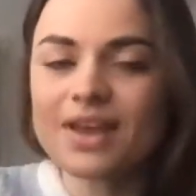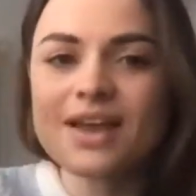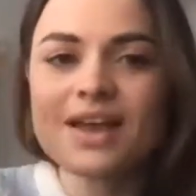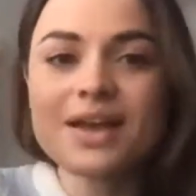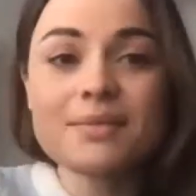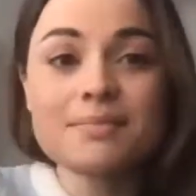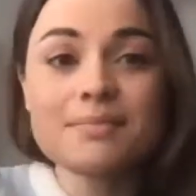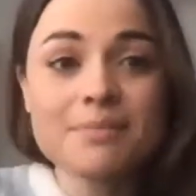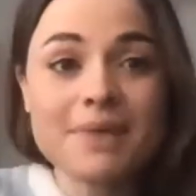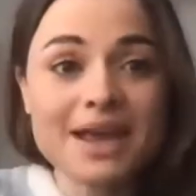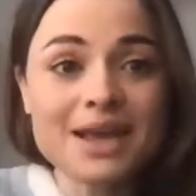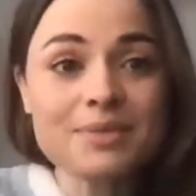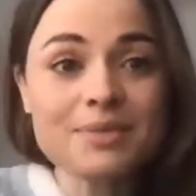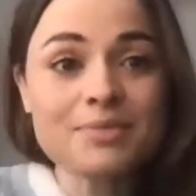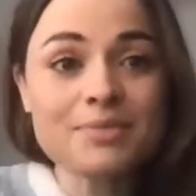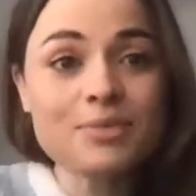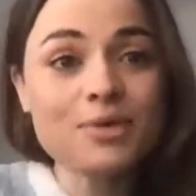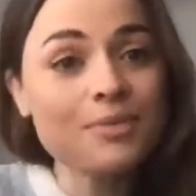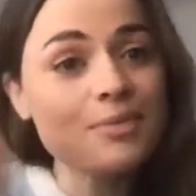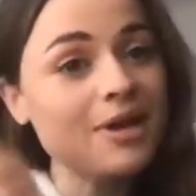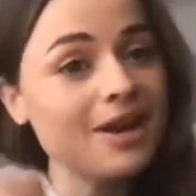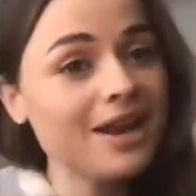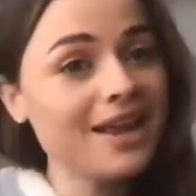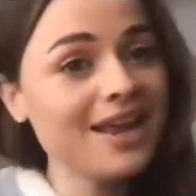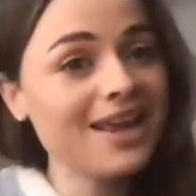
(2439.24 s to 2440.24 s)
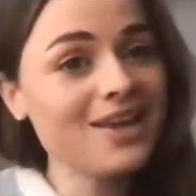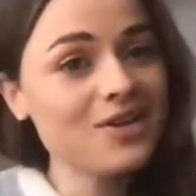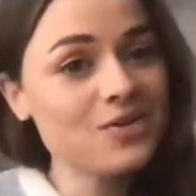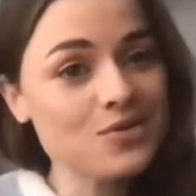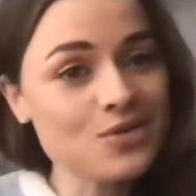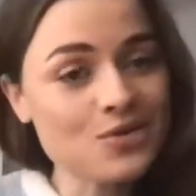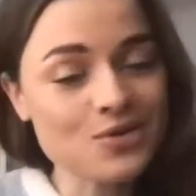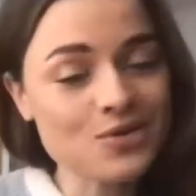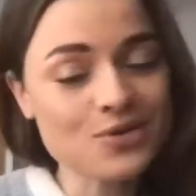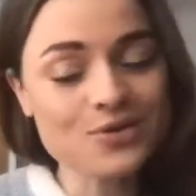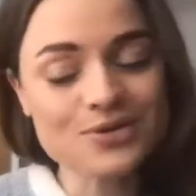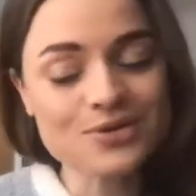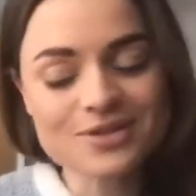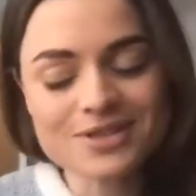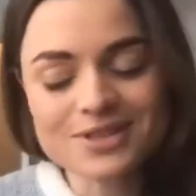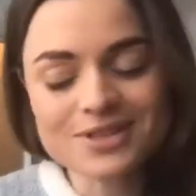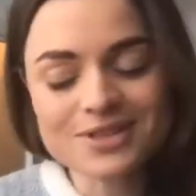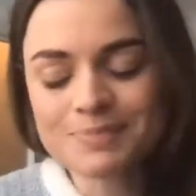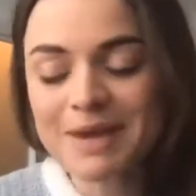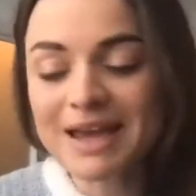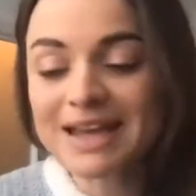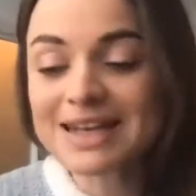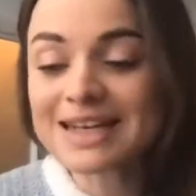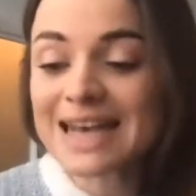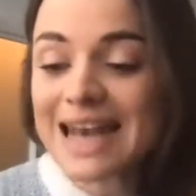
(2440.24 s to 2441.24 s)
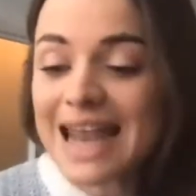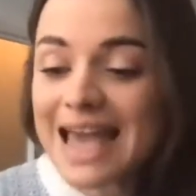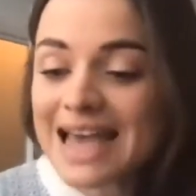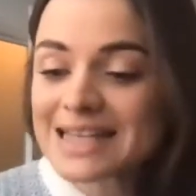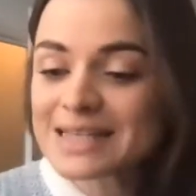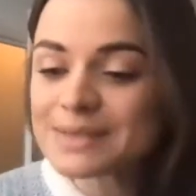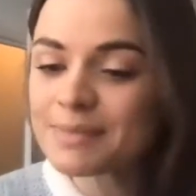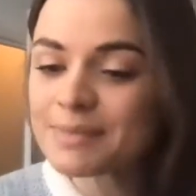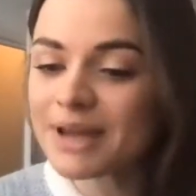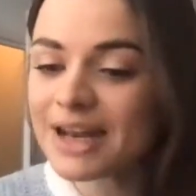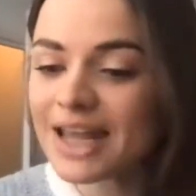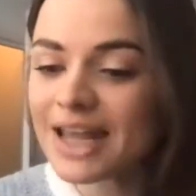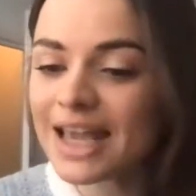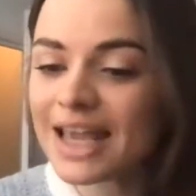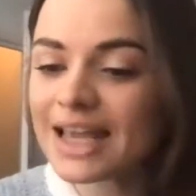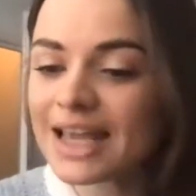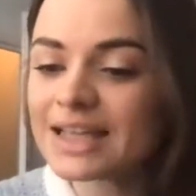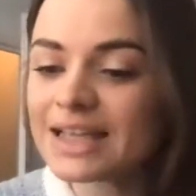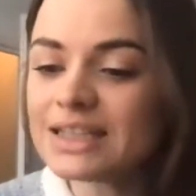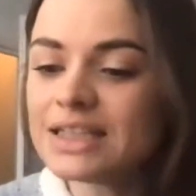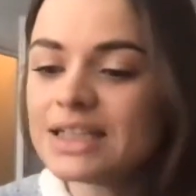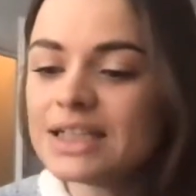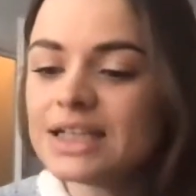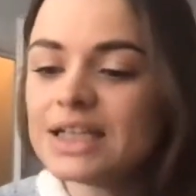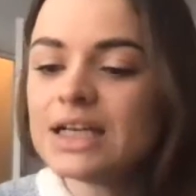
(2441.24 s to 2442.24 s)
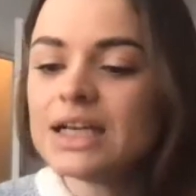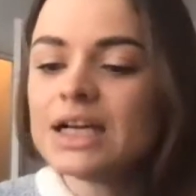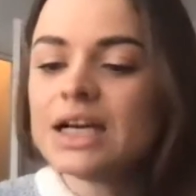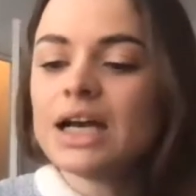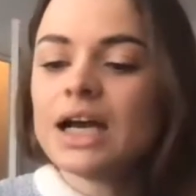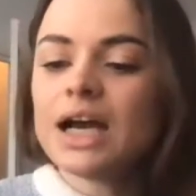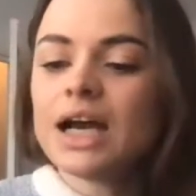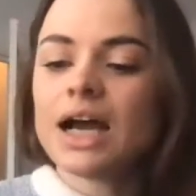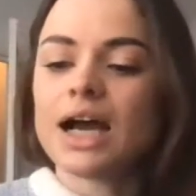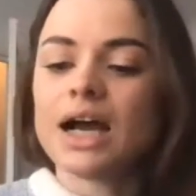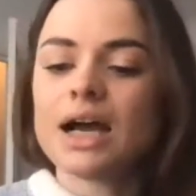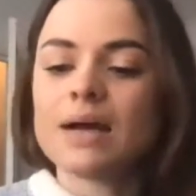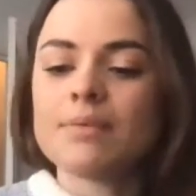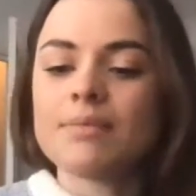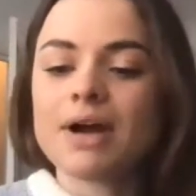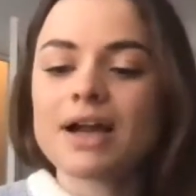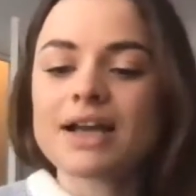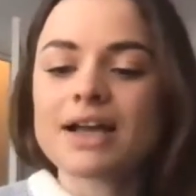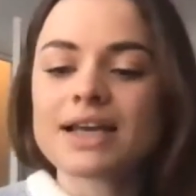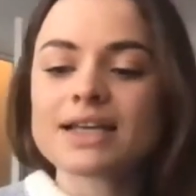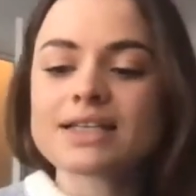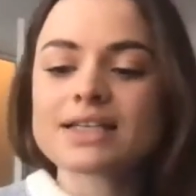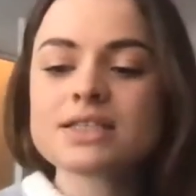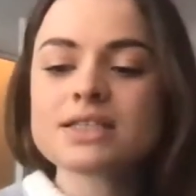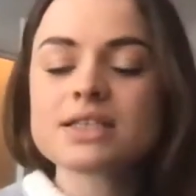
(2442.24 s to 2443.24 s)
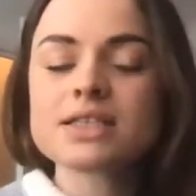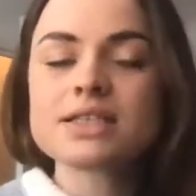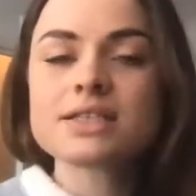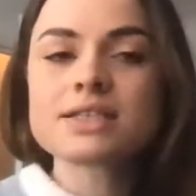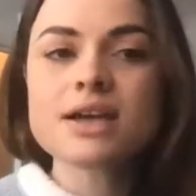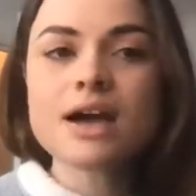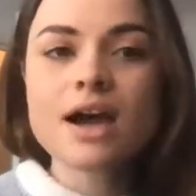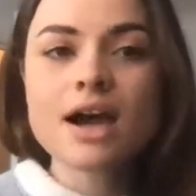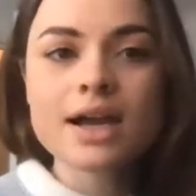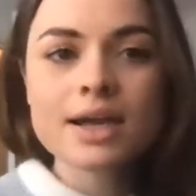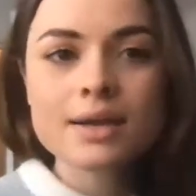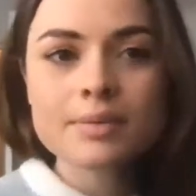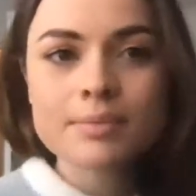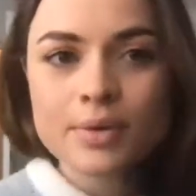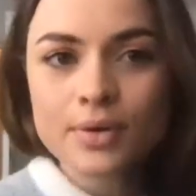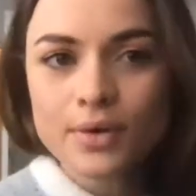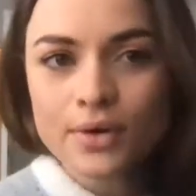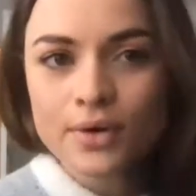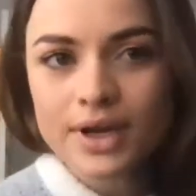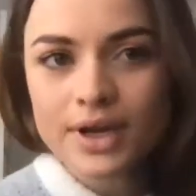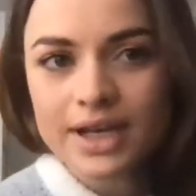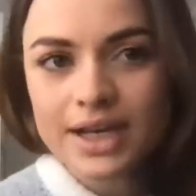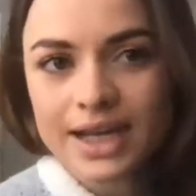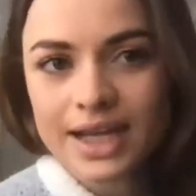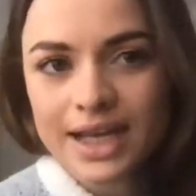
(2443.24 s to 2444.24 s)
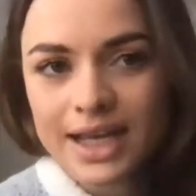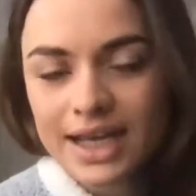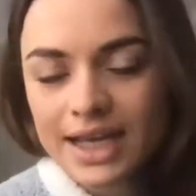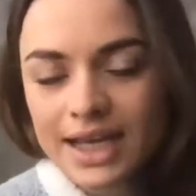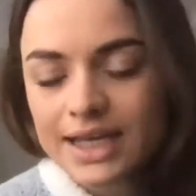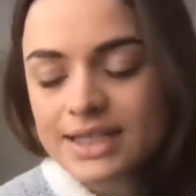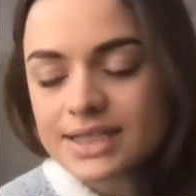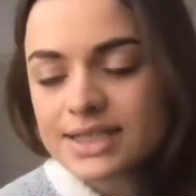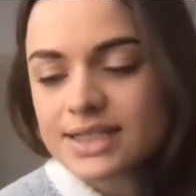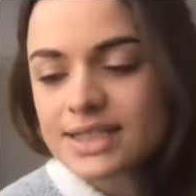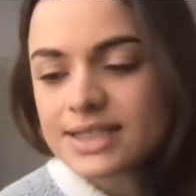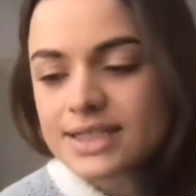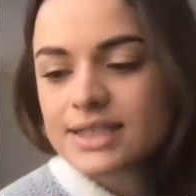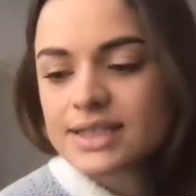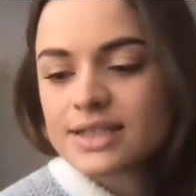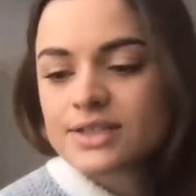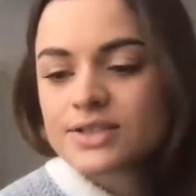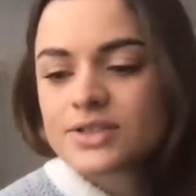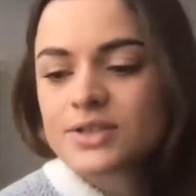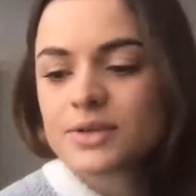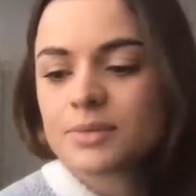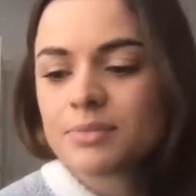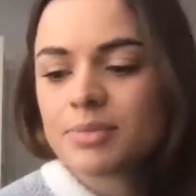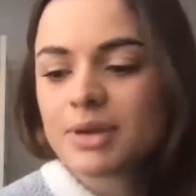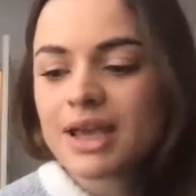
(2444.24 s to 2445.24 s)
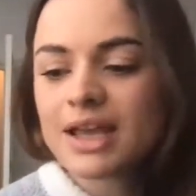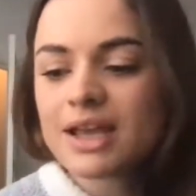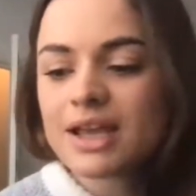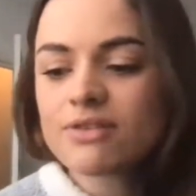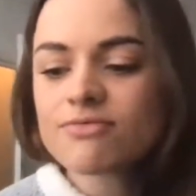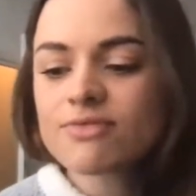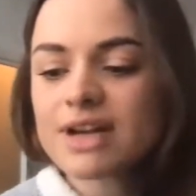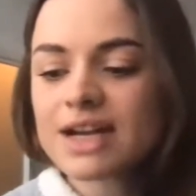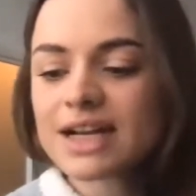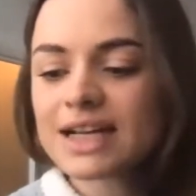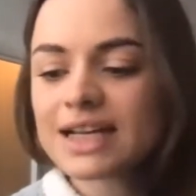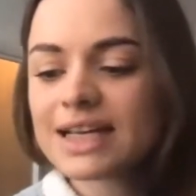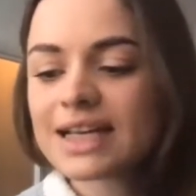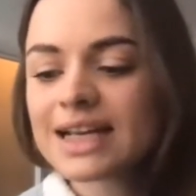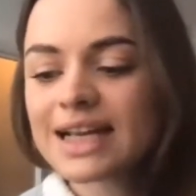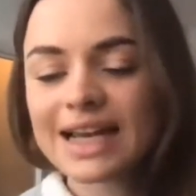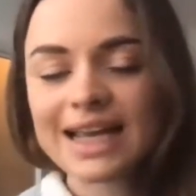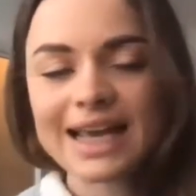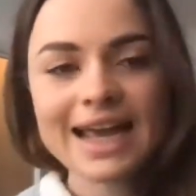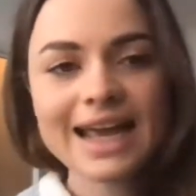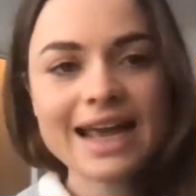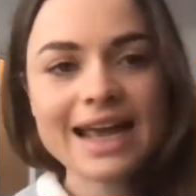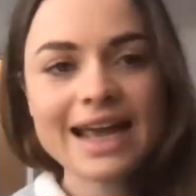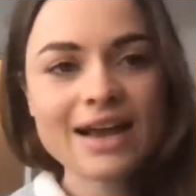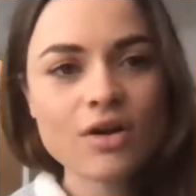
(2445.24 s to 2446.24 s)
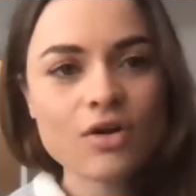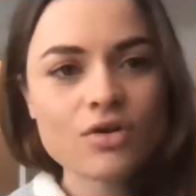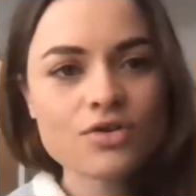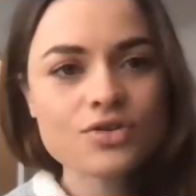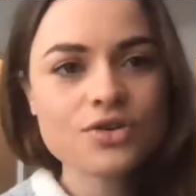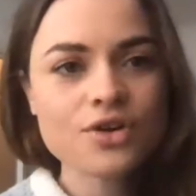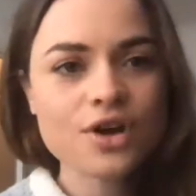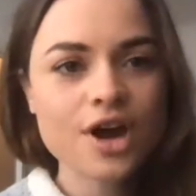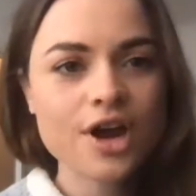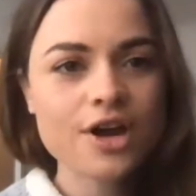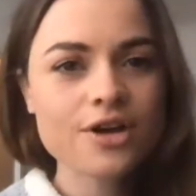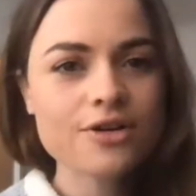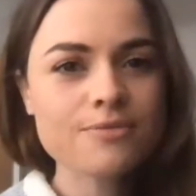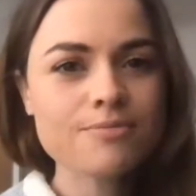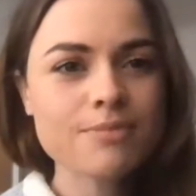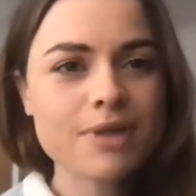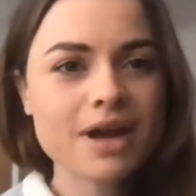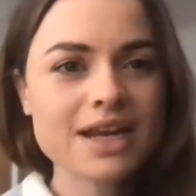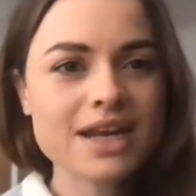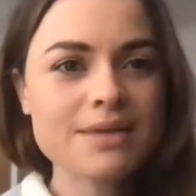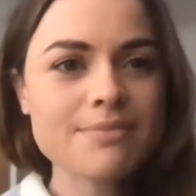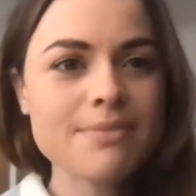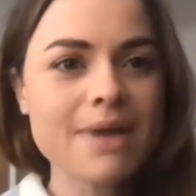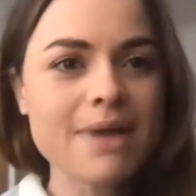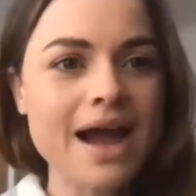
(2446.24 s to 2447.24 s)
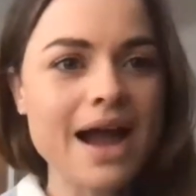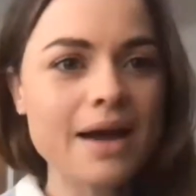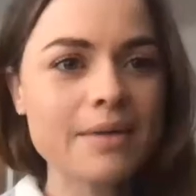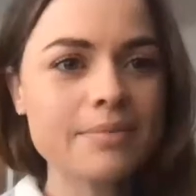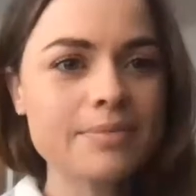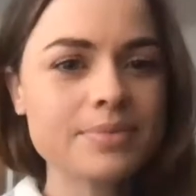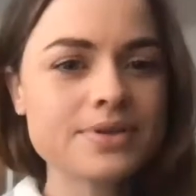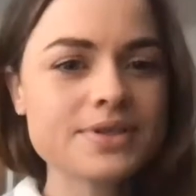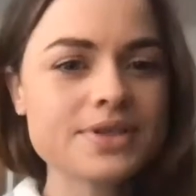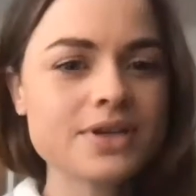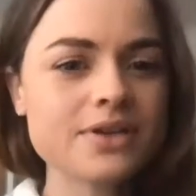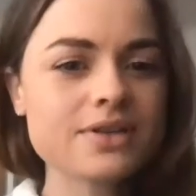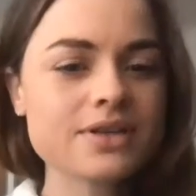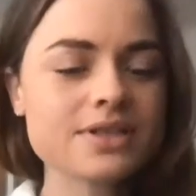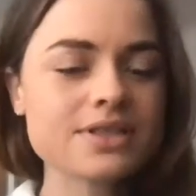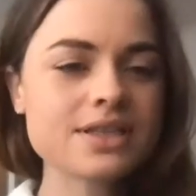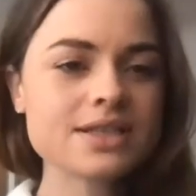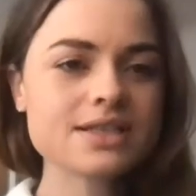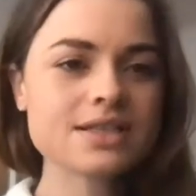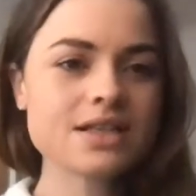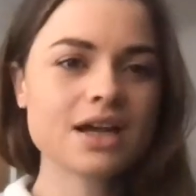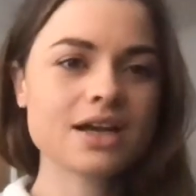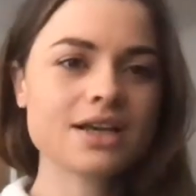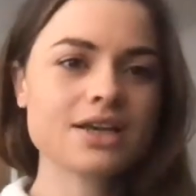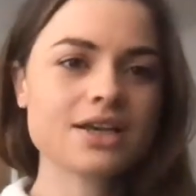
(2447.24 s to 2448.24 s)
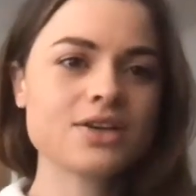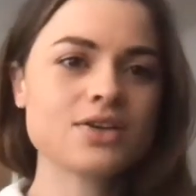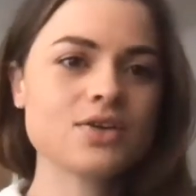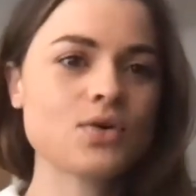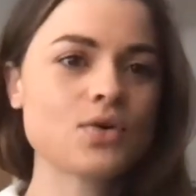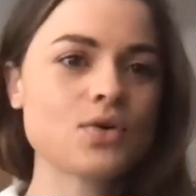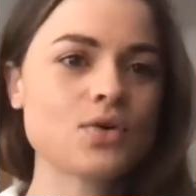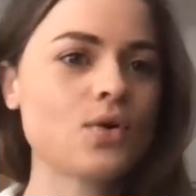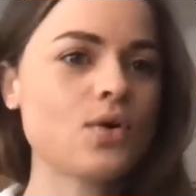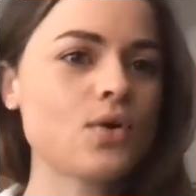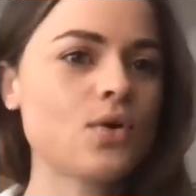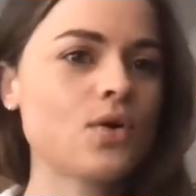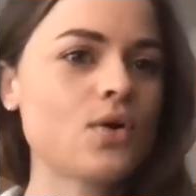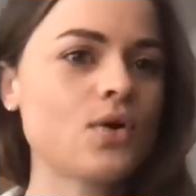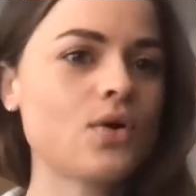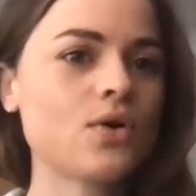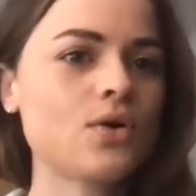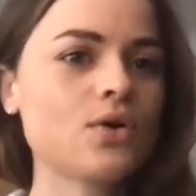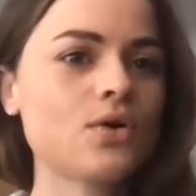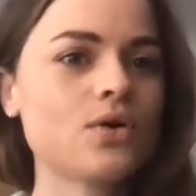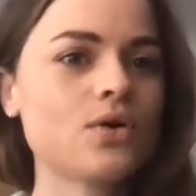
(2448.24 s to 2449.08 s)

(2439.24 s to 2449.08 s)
make more money or spend less money. I guess the starting point is to be really clear on your own money map. So this is like your